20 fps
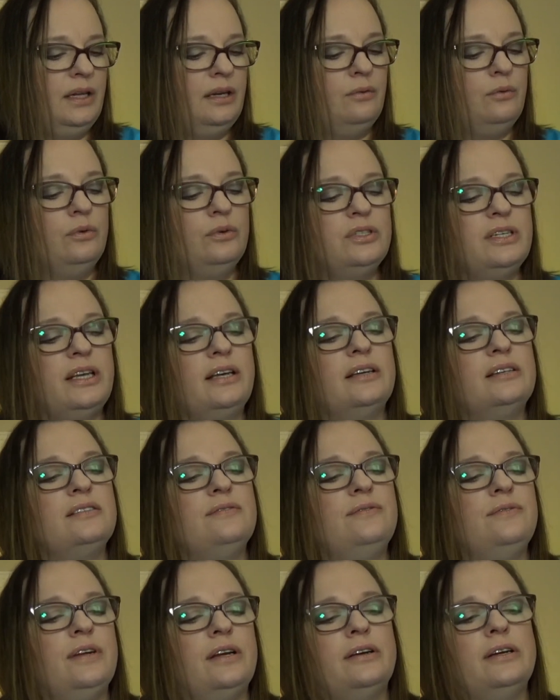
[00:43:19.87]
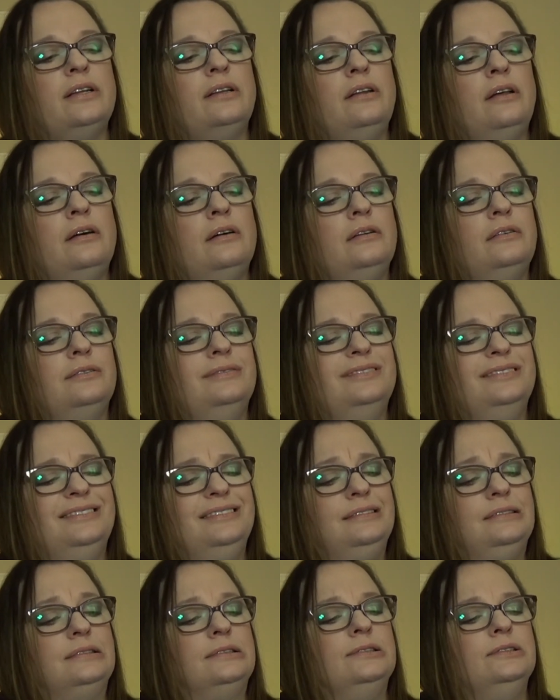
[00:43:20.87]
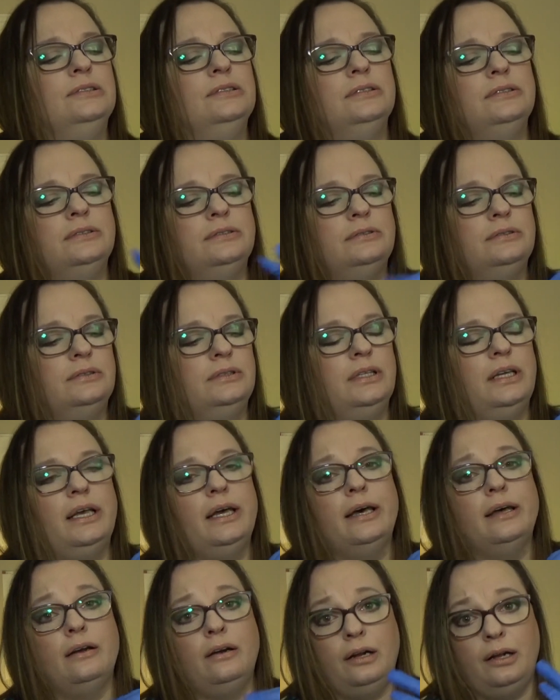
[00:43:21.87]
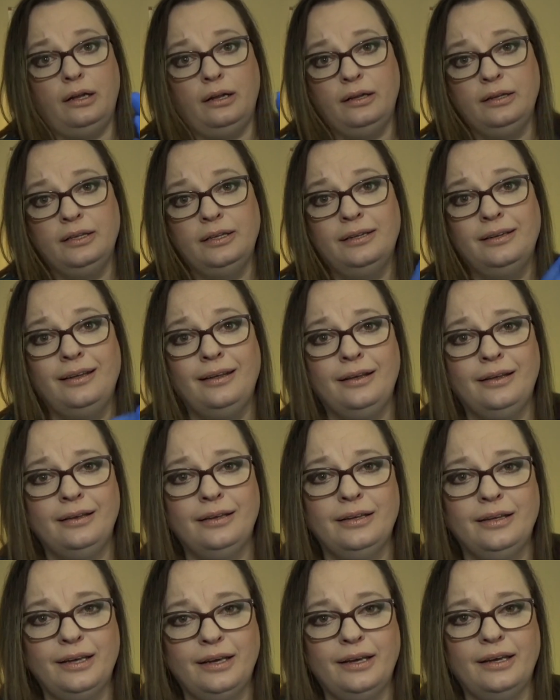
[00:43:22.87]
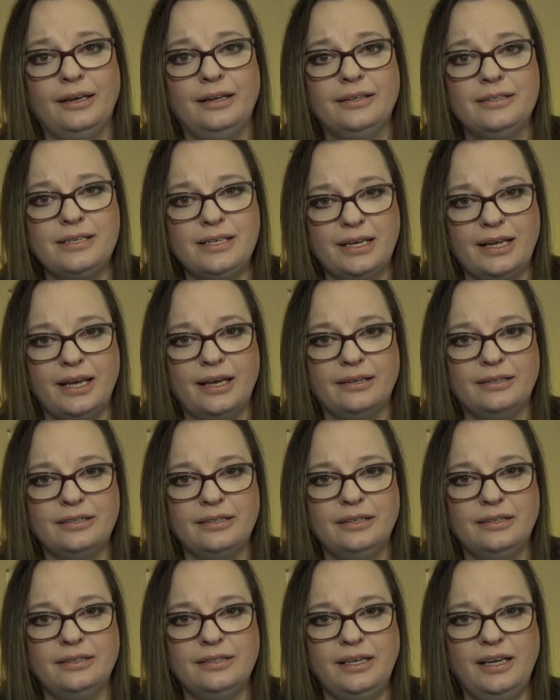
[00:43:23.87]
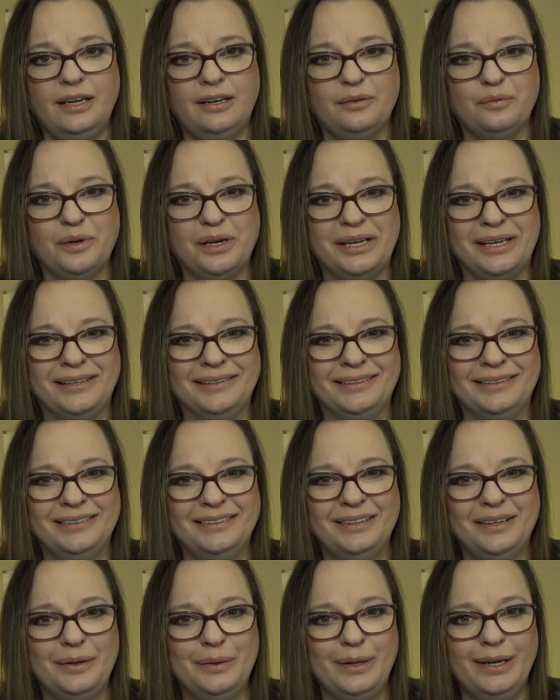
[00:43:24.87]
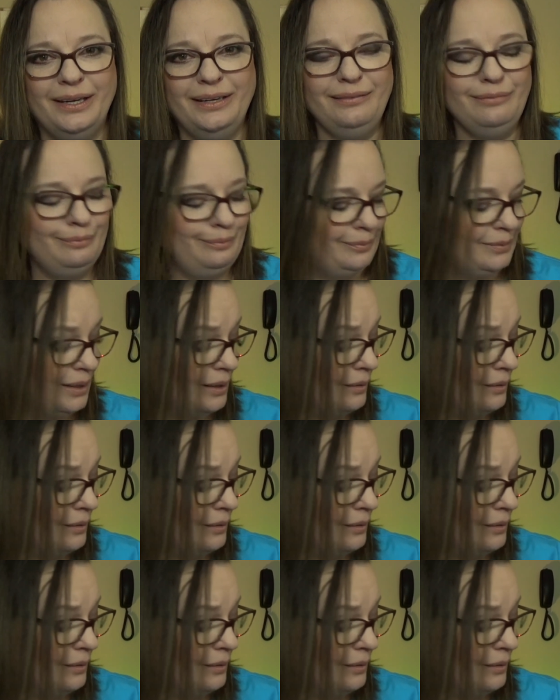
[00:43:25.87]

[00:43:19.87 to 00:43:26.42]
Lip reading: And it won't take us very long at all to get a reading. Okay?